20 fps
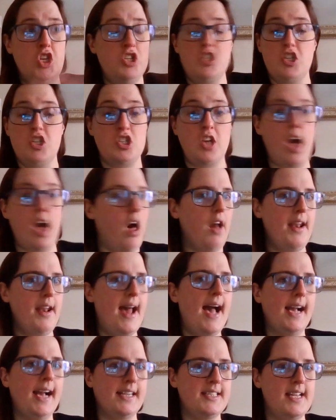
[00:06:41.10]
just can't
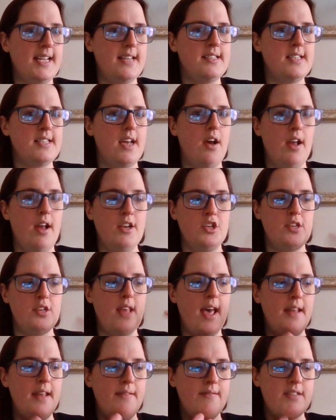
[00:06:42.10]
access her,
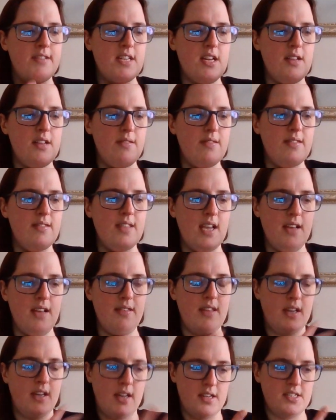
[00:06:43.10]
and
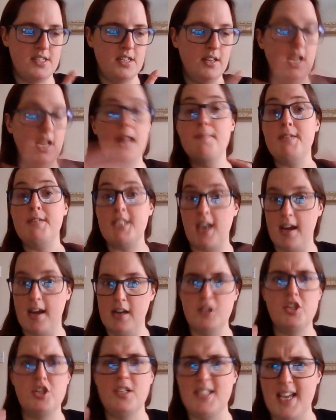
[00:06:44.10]
the cousin
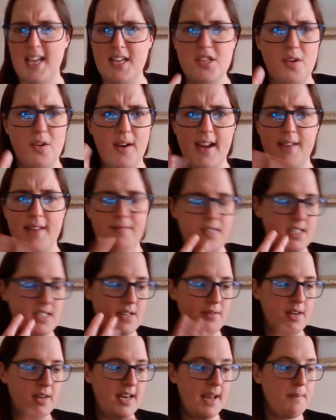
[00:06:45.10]
Clementine, I should say, sorry, I haven't
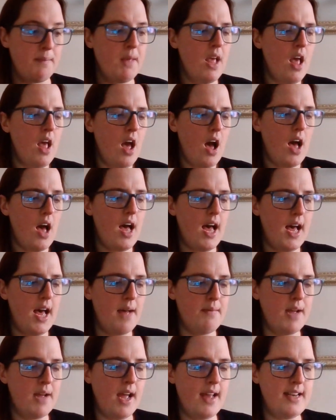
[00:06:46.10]
said her name,
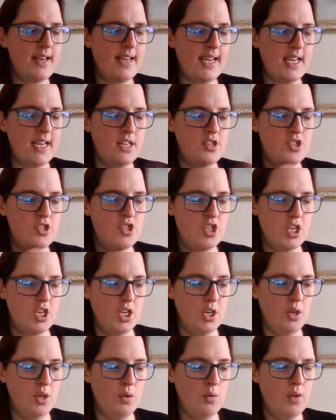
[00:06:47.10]
needs
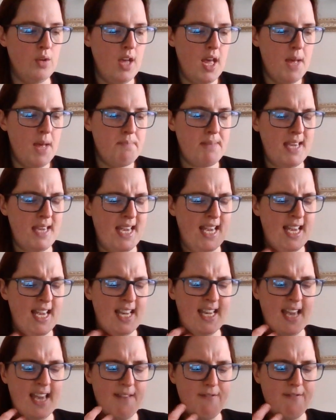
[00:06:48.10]
to
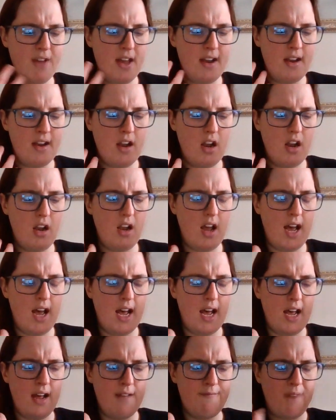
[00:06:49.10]
be given
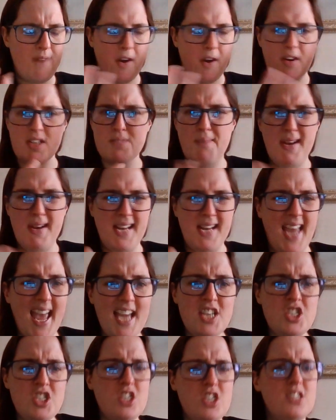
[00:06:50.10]
various
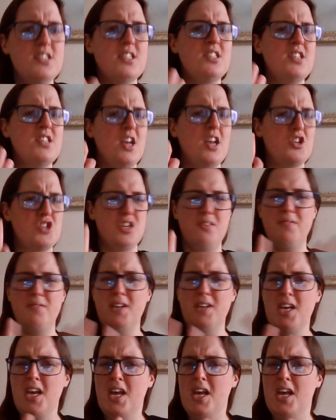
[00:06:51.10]
medications and such, and